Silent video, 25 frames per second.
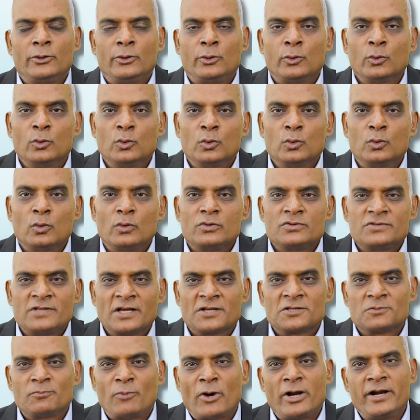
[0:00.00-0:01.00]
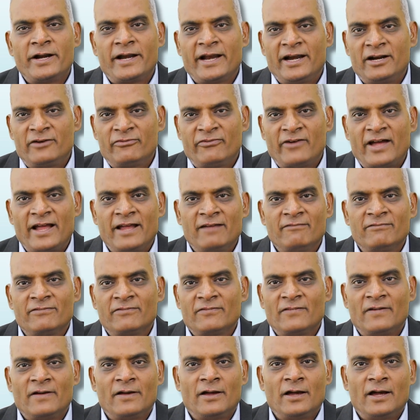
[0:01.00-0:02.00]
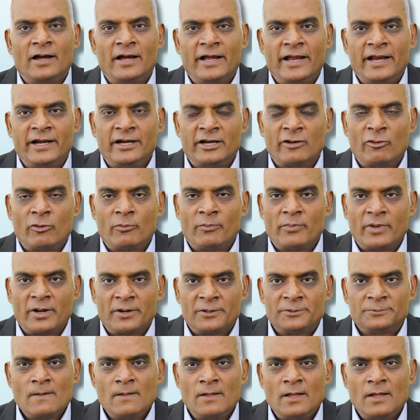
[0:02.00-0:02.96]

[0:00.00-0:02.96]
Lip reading: to 6.85 in November.